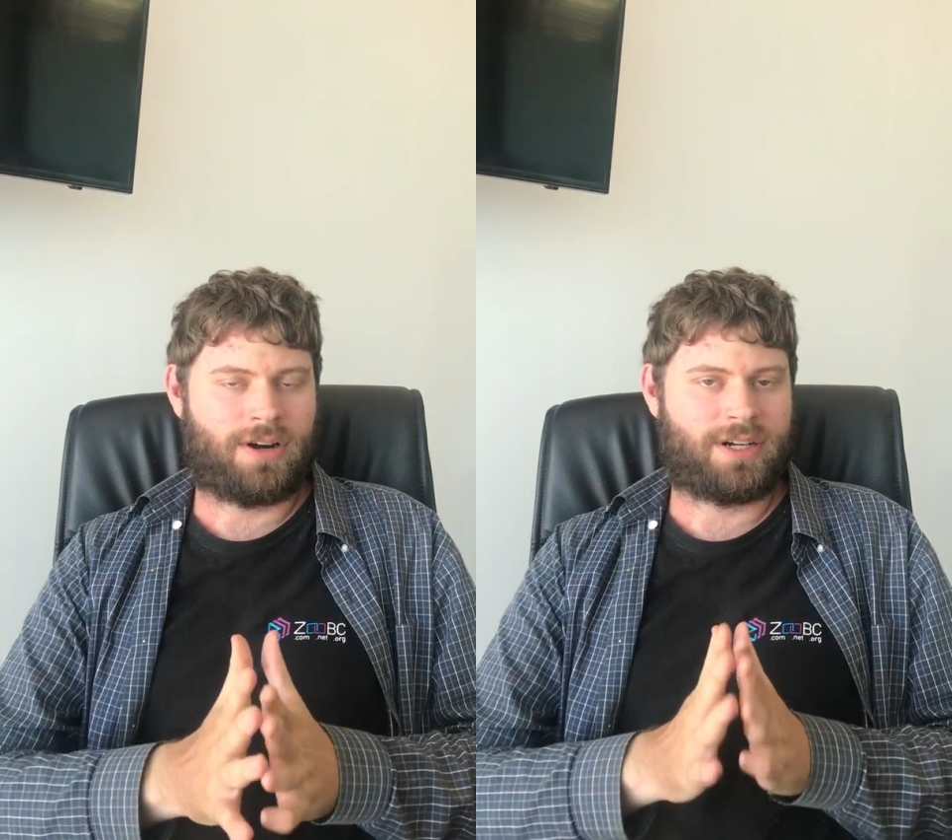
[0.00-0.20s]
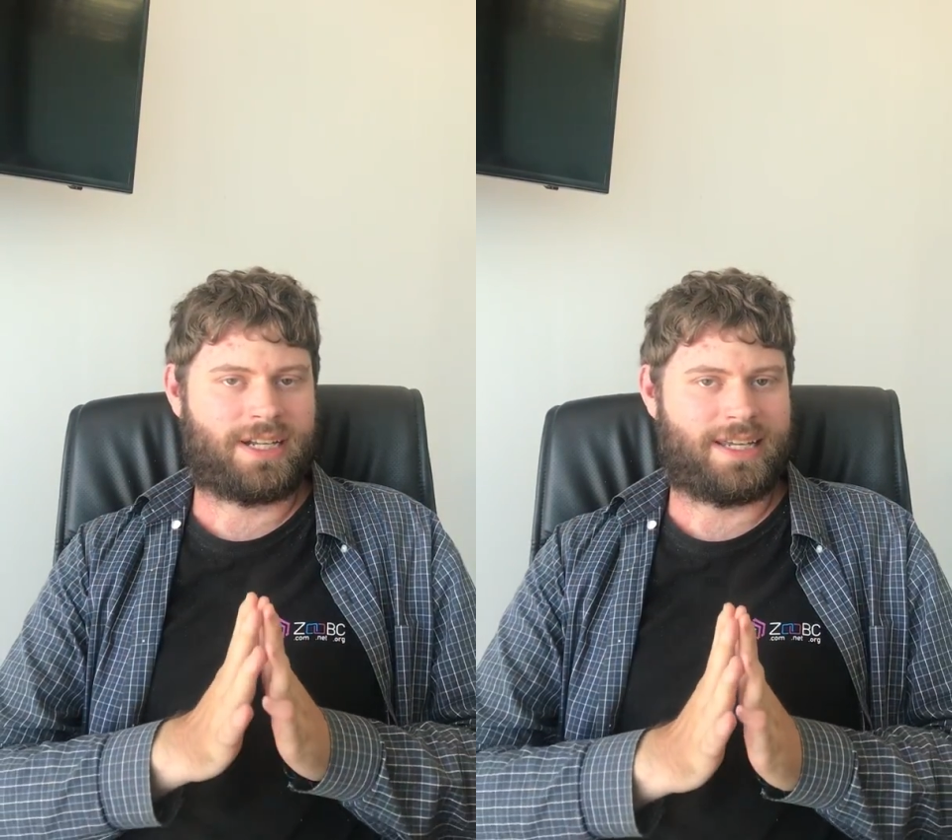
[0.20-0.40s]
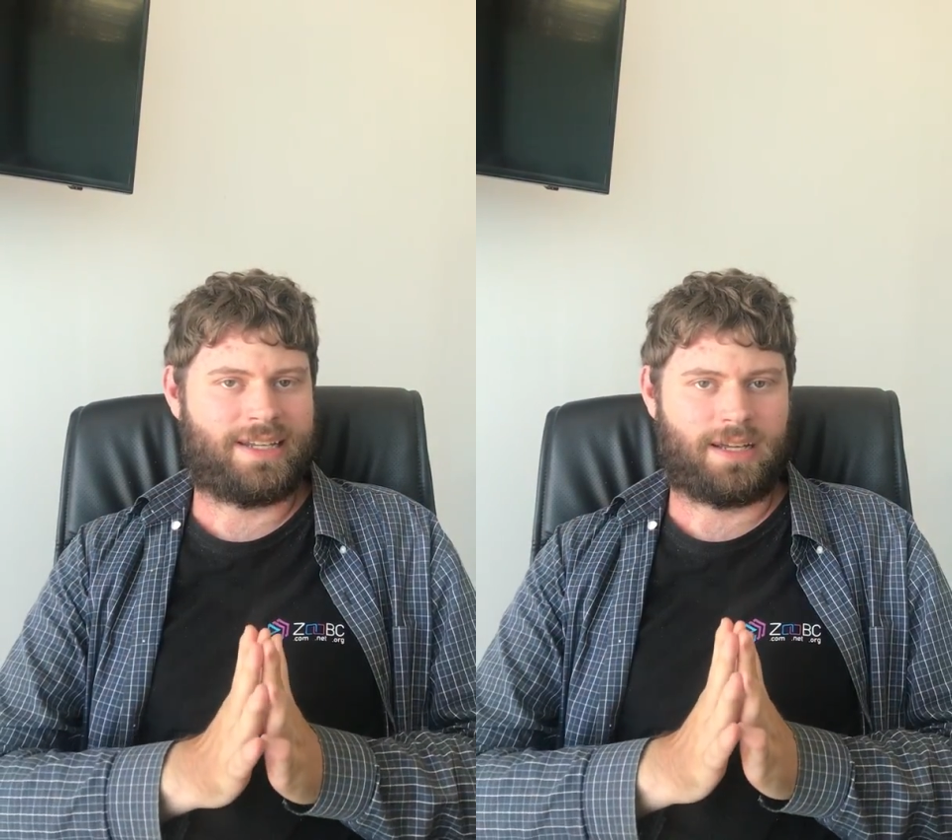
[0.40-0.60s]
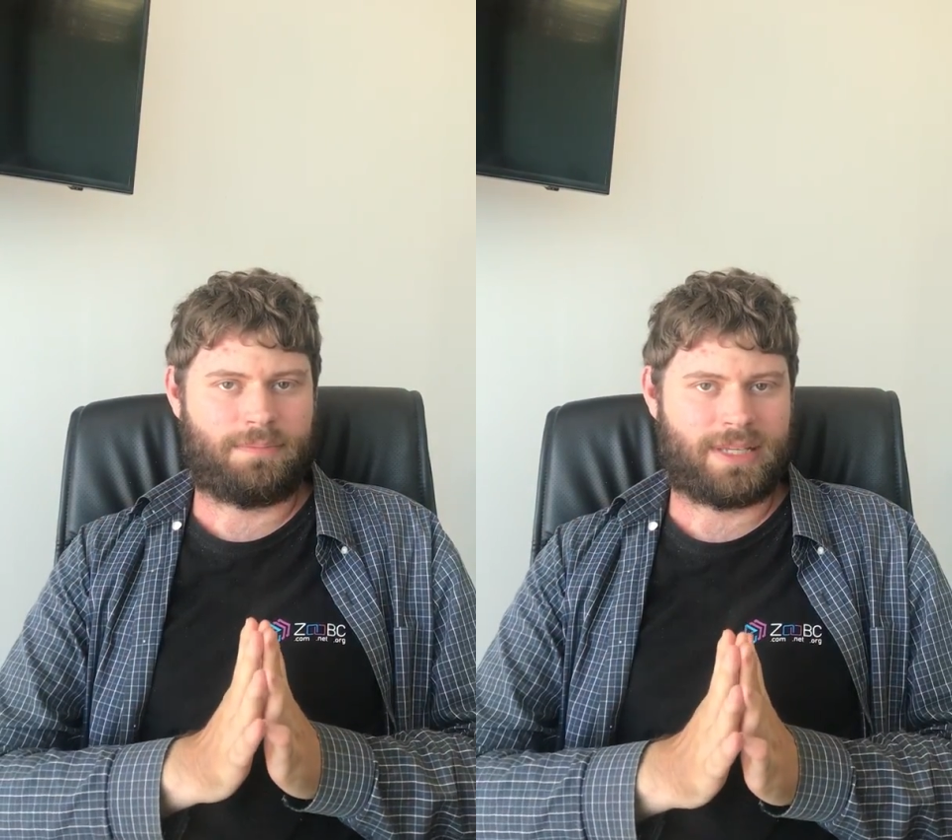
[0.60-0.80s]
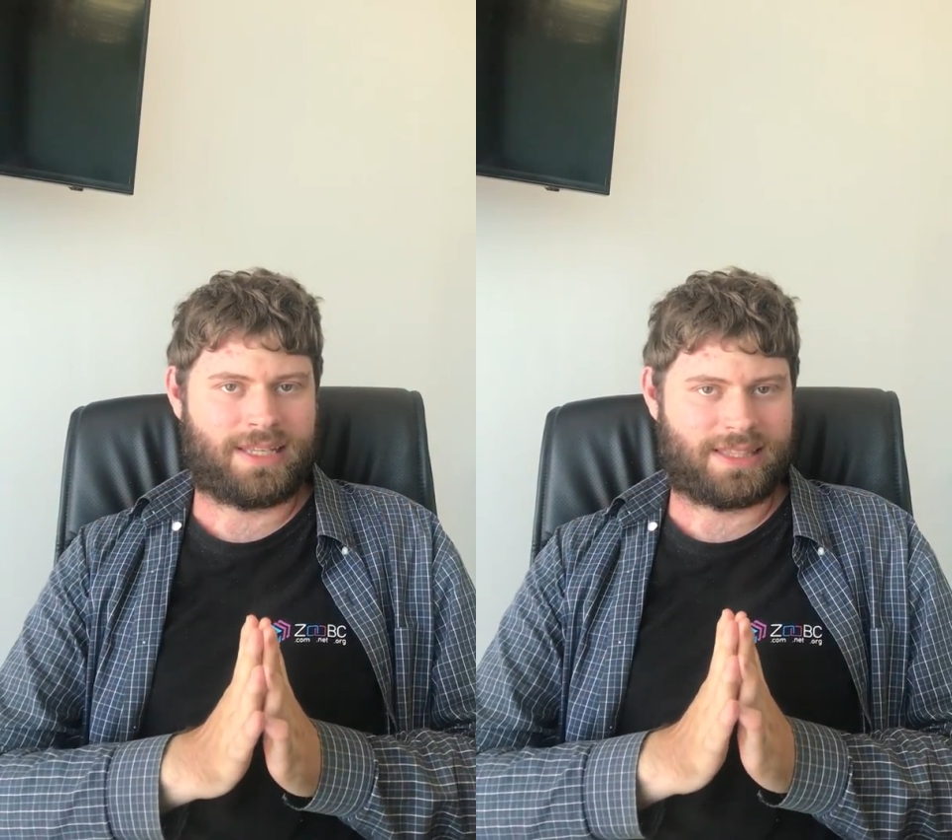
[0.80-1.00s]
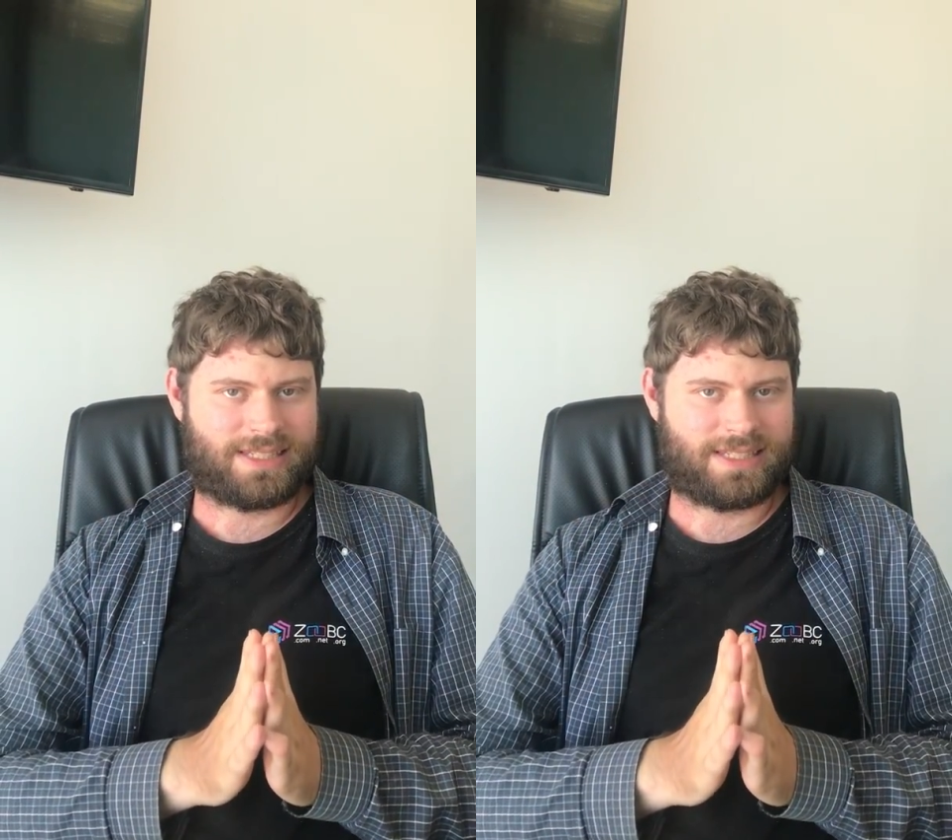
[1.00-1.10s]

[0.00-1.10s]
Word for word: aren't going to end up being the